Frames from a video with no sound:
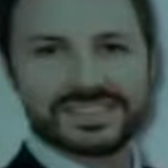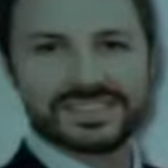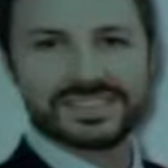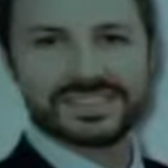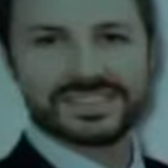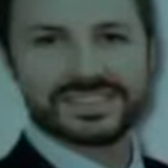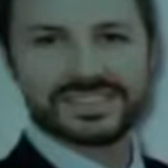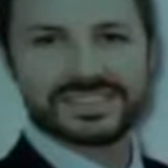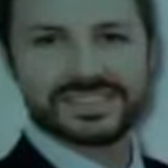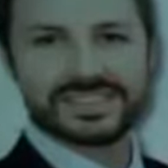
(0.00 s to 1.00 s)

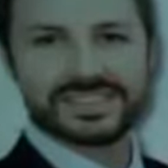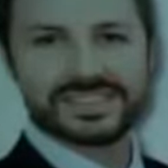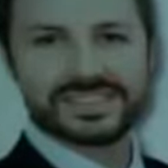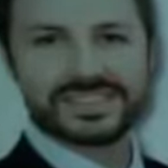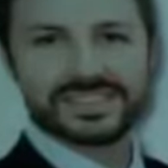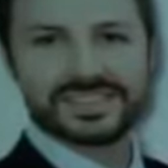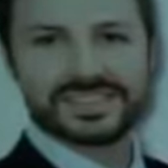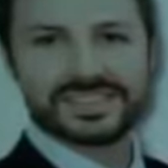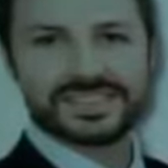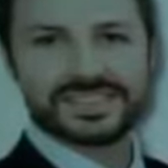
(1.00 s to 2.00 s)

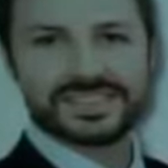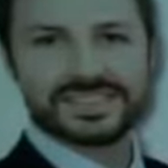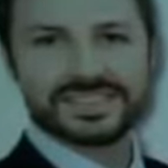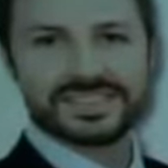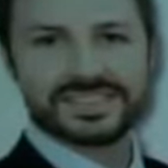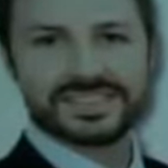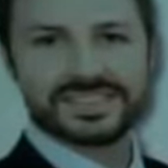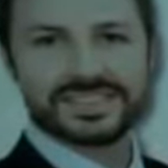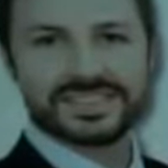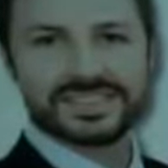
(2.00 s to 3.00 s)

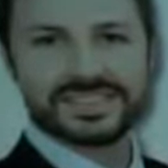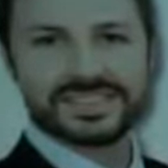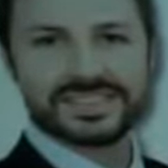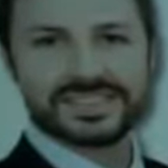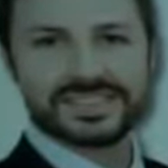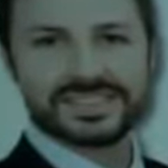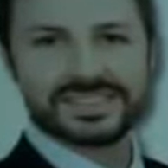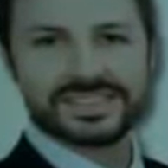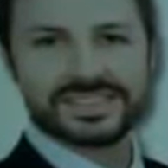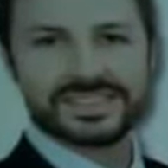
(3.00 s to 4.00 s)

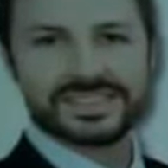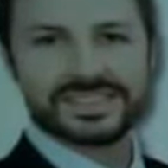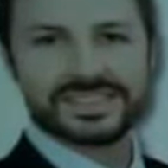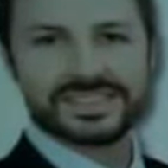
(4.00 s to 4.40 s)
This person isn't speaking.